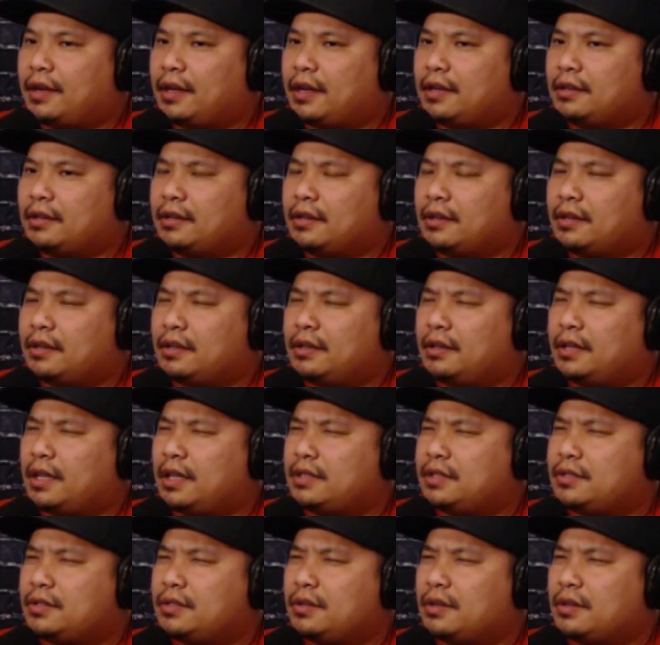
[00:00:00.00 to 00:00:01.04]
and
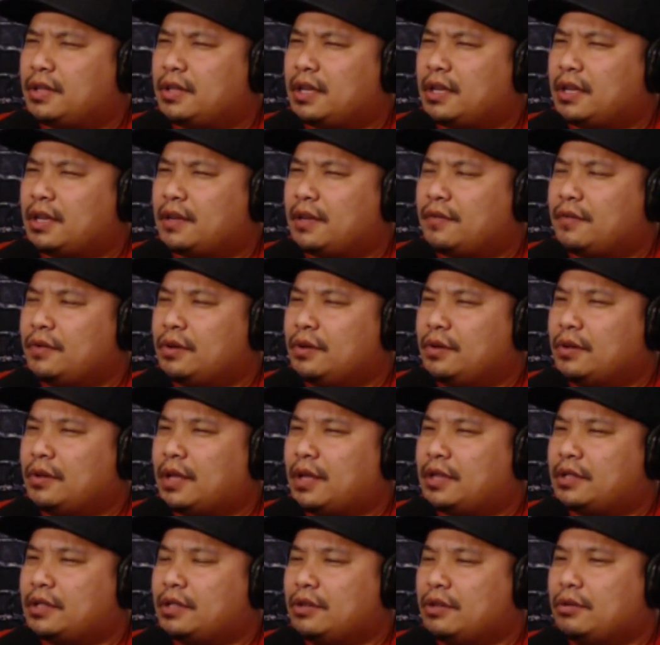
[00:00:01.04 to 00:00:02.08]
that's the thing. If you do
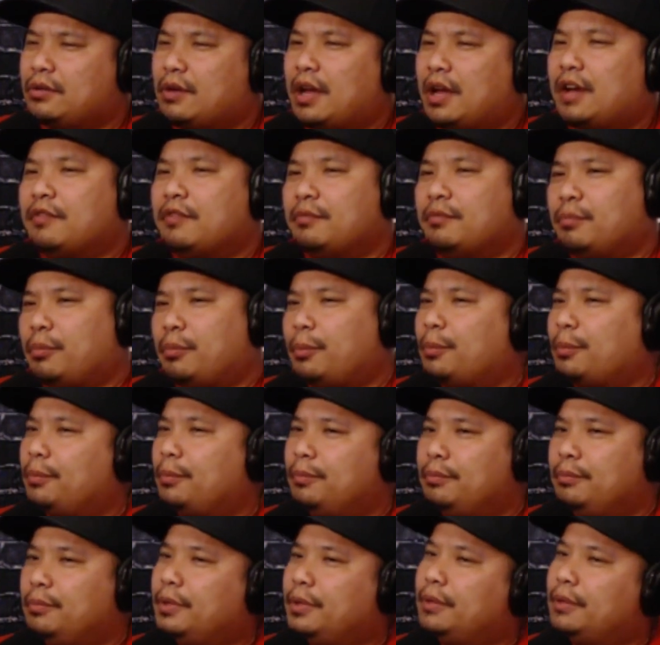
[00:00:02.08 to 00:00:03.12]
that, then you'd have
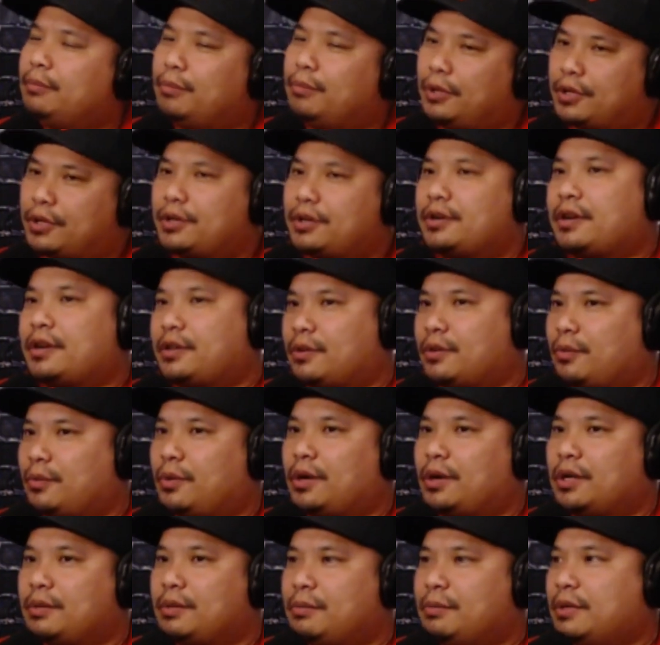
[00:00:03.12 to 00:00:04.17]
Booker at the
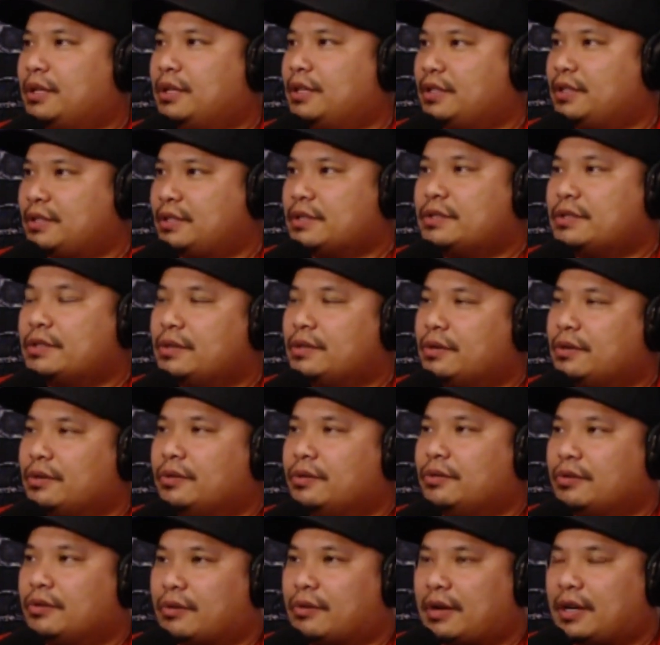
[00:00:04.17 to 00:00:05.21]
1, Beal at the 2,
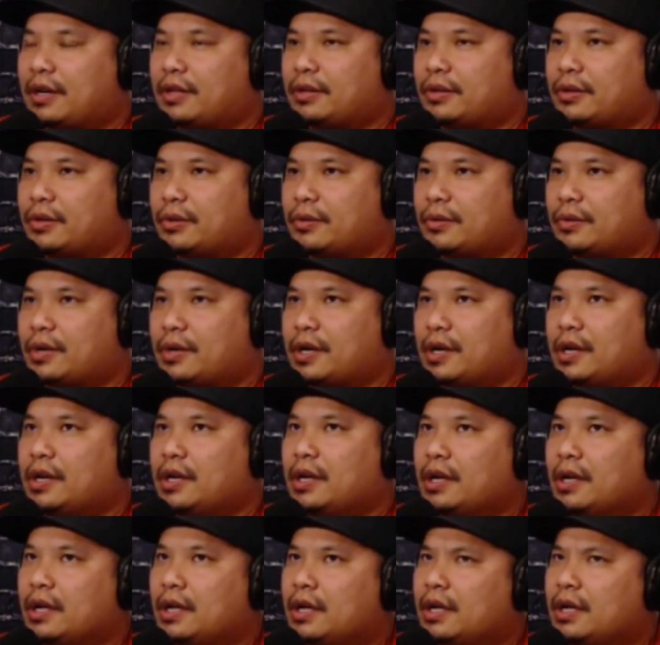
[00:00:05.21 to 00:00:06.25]
and Durant at the 3.
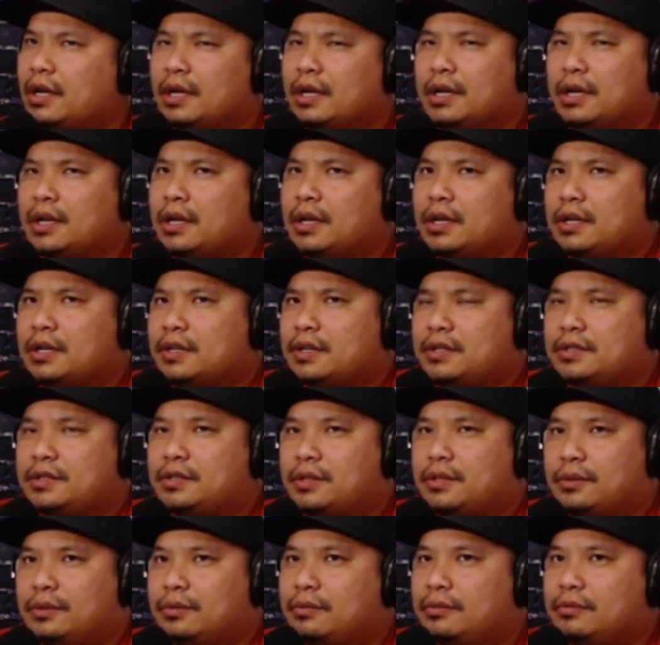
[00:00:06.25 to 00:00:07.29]

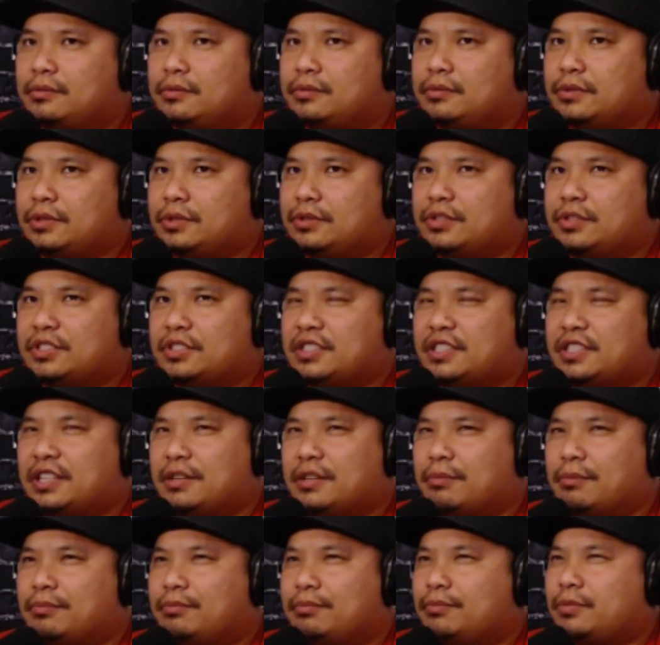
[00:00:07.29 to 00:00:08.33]
So you just need
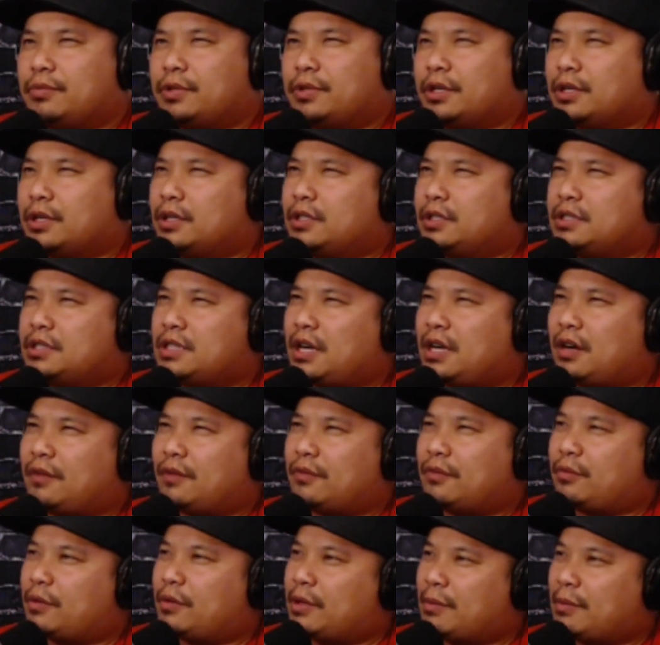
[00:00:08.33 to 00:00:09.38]
a good,
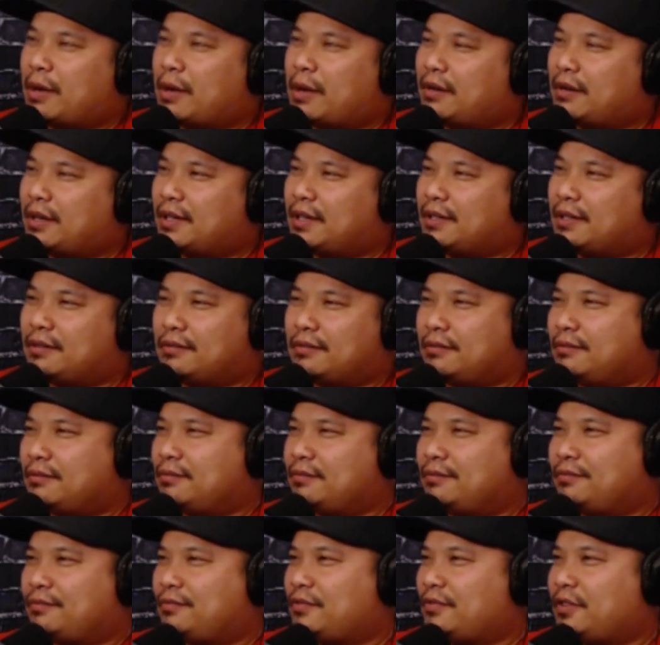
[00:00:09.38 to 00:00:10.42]
tough rebounding
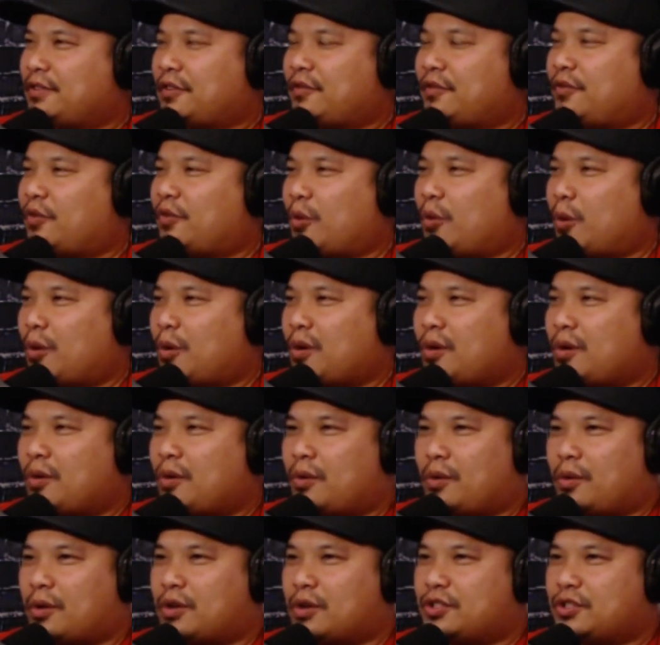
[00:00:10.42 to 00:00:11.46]
4
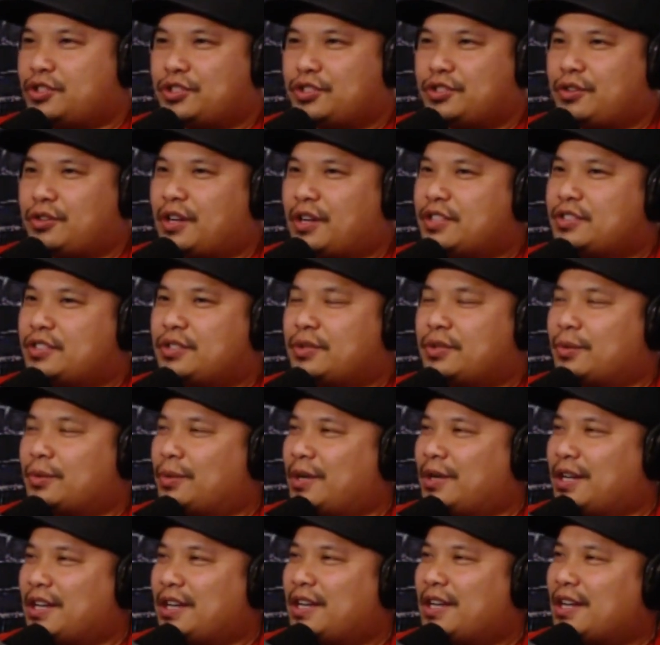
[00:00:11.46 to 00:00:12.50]
or a stretch
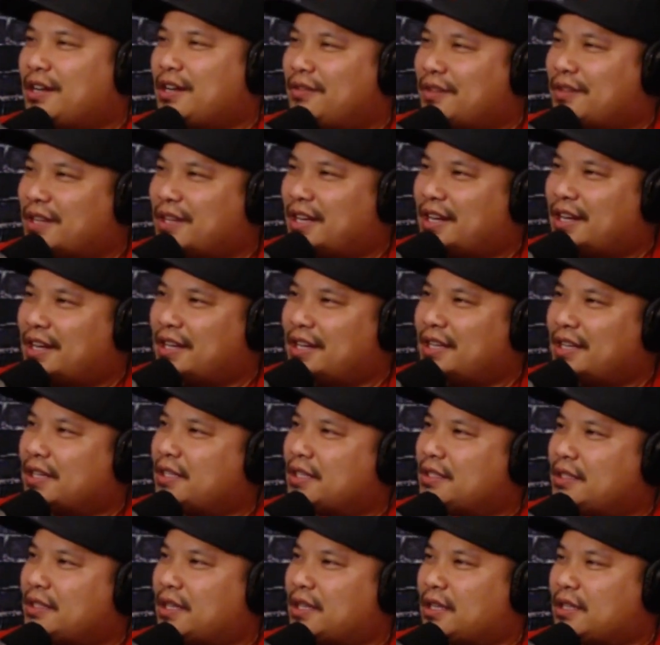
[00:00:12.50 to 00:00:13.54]
3 kind of a guy
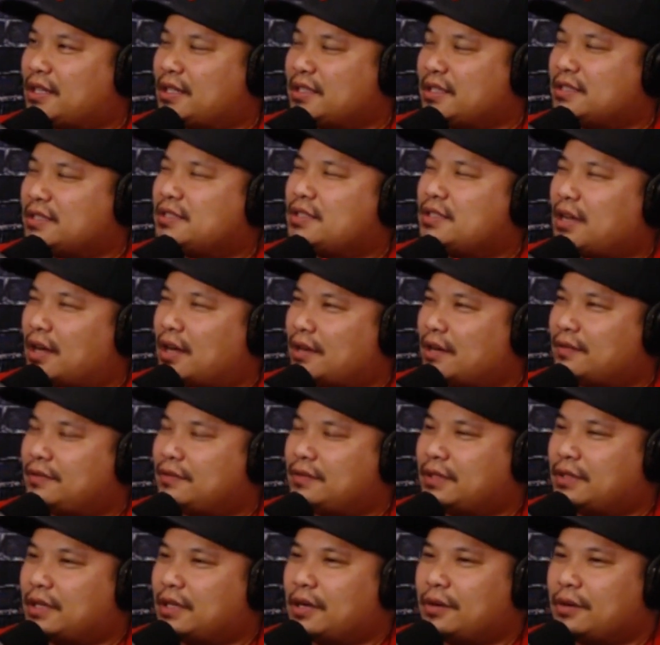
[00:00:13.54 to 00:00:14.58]
that is tough,
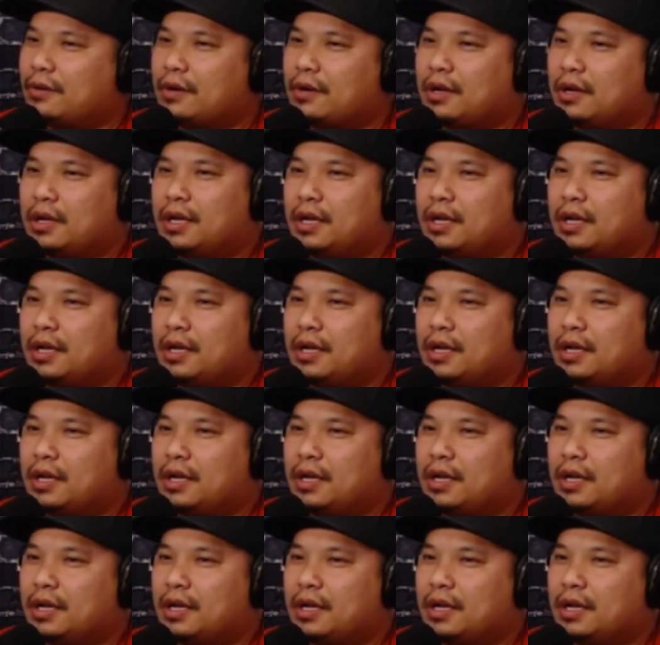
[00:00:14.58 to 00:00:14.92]
Do you